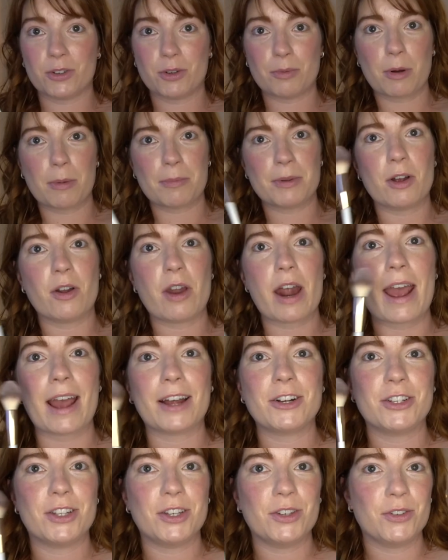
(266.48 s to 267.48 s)
to pop it on, I
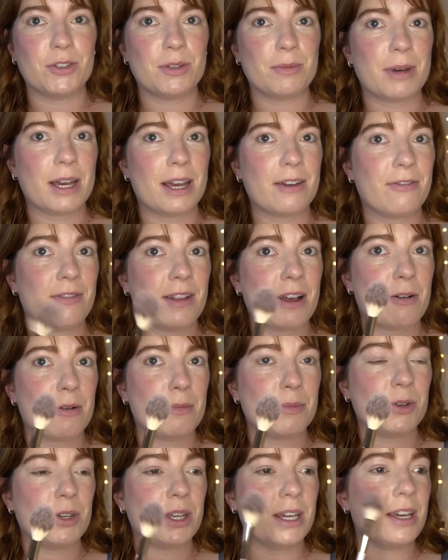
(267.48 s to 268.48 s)
actually used my Flower
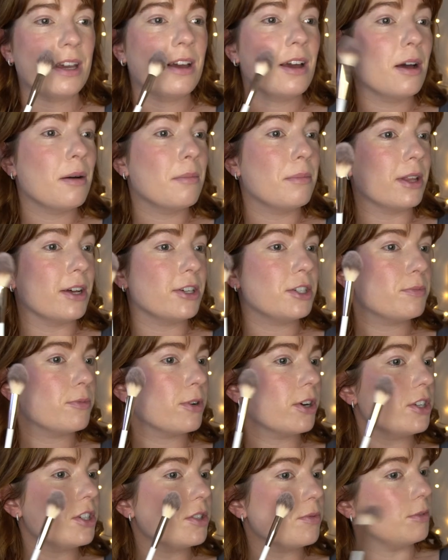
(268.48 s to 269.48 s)
Beauty blush
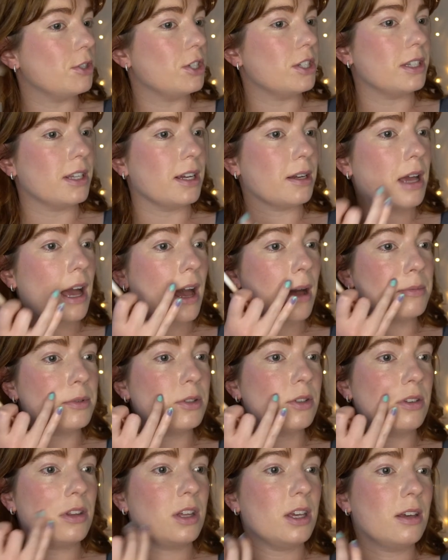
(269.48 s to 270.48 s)
brush, which is like
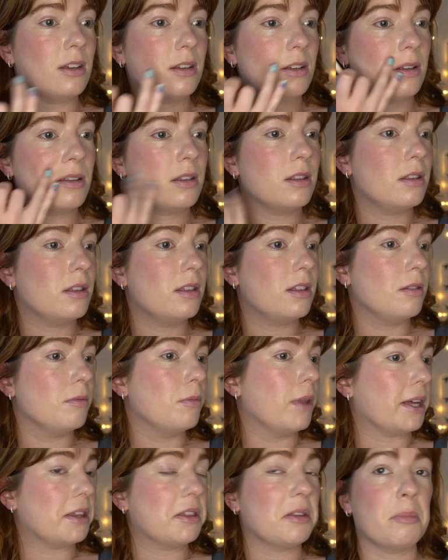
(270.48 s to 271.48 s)
absolutely
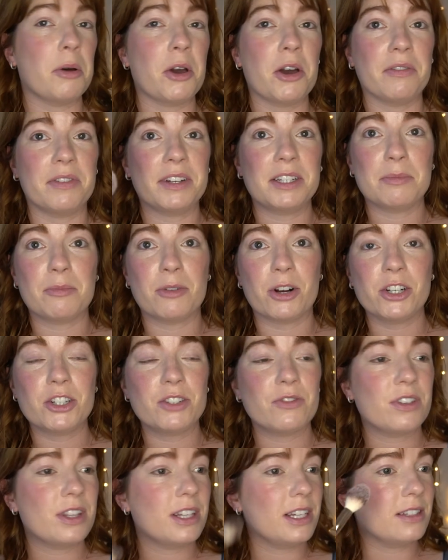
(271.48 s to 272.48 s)
like the perfect
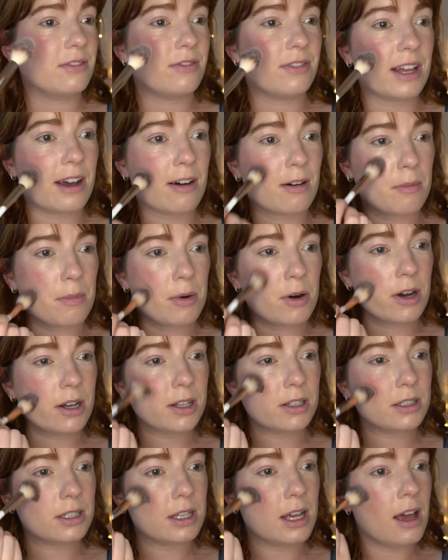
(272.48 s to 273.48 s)
brush for these flower
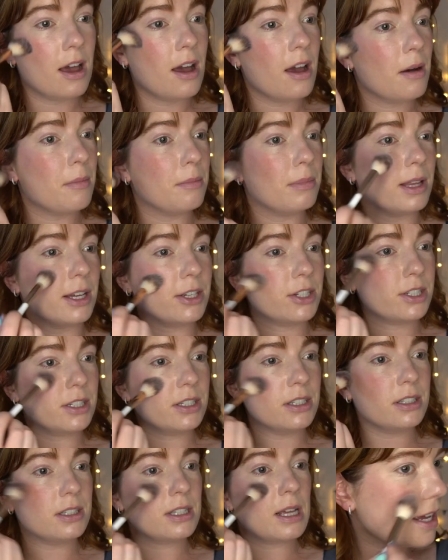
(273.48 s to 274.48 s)
pots
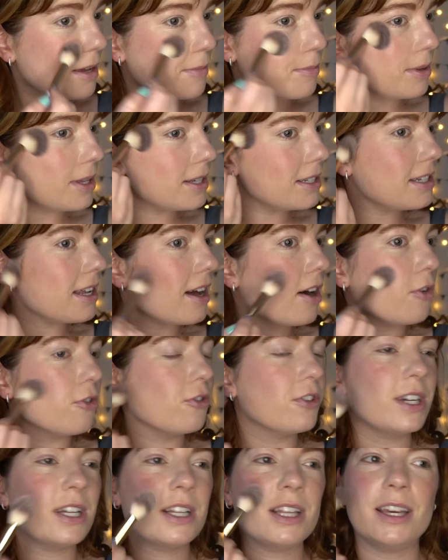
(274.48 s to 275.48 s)
blushes. It blended out
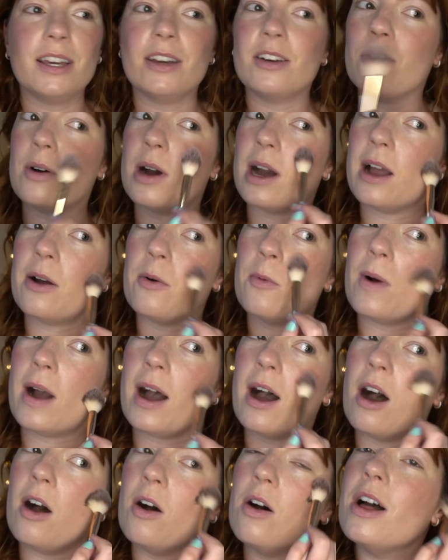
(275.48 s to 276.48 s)
really quite
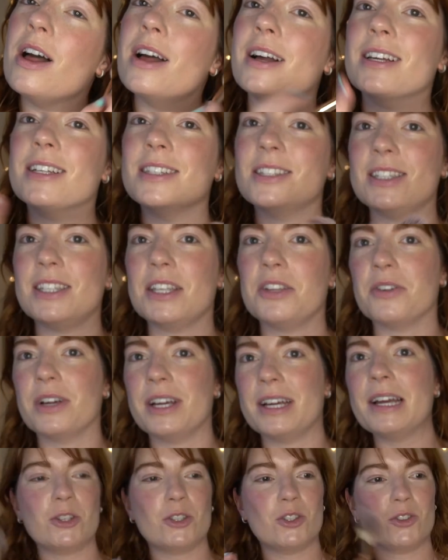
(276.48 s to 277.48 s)
well,
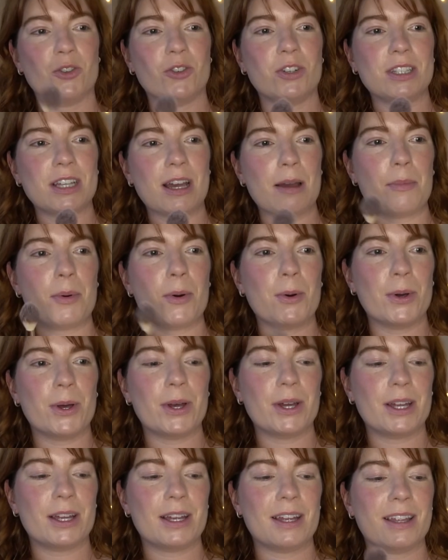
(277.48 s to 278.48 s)
considering as soon as I put
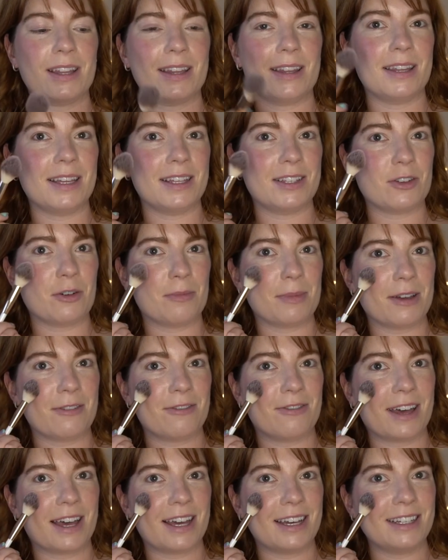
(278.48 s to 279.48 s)
this on my
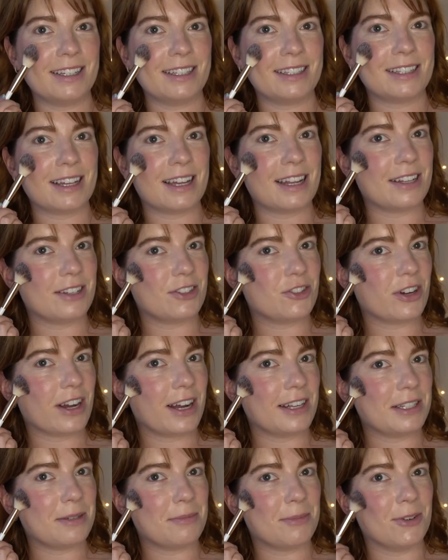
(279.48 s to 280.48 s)
face and
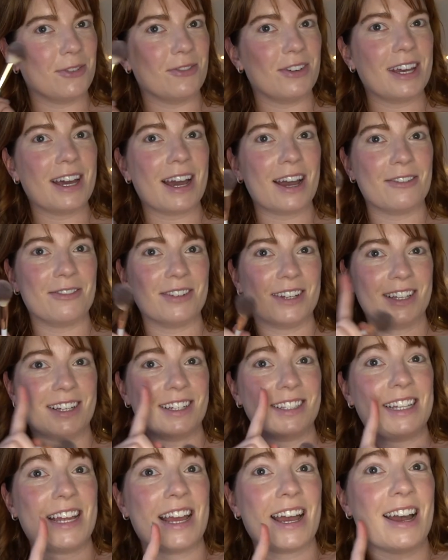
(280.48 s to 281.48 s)
tried to move it, I
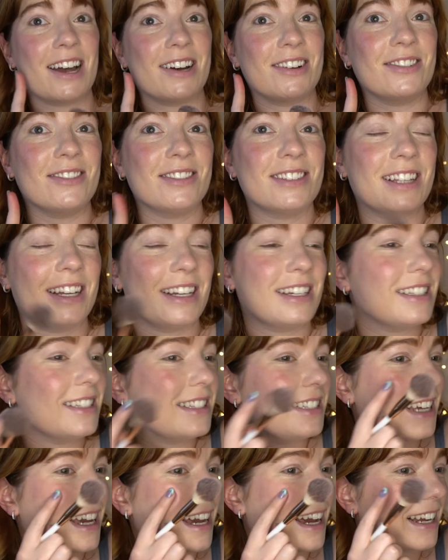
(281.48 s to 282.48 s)
realized how like
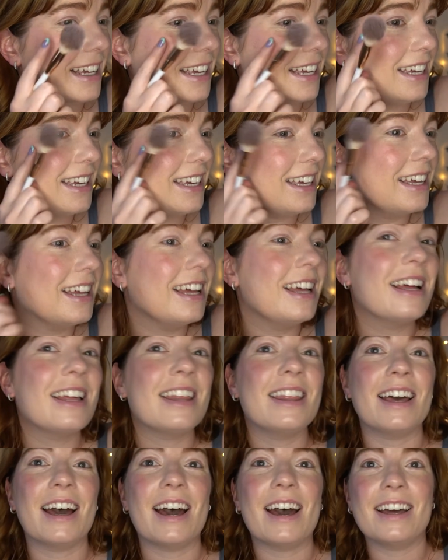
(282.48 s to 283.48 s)
tacky
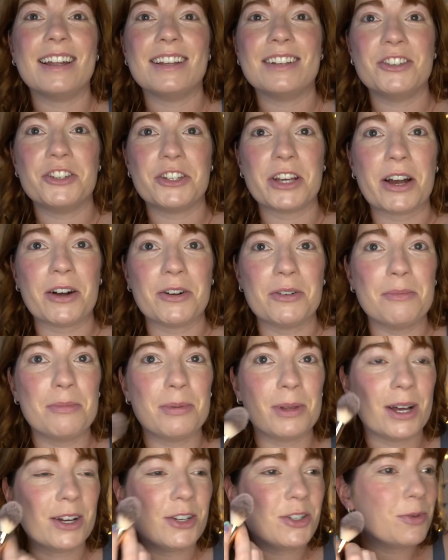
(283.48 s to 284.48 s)
that gel
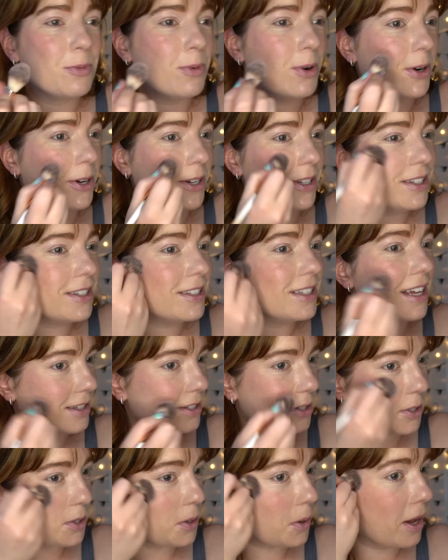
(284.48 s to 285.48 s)
blush was.
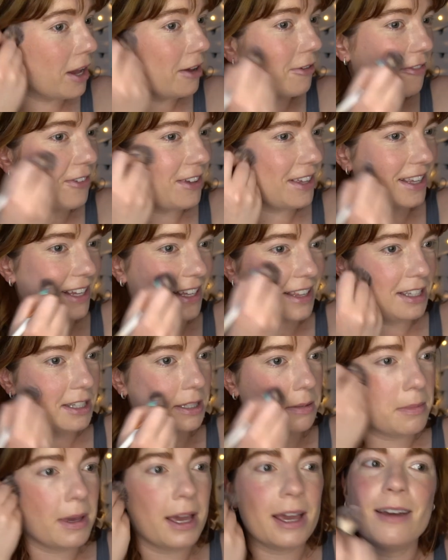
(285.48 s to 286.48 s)
So I feel like
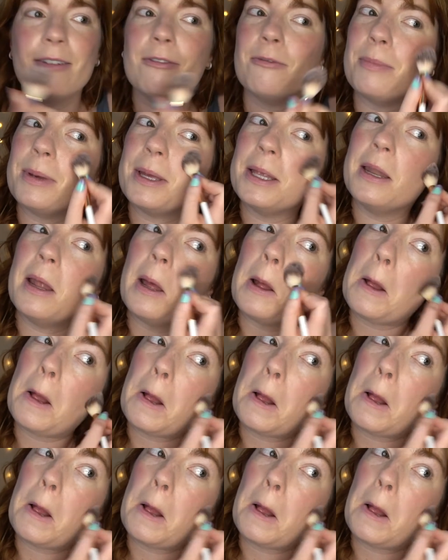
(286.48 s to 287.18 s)
this may have been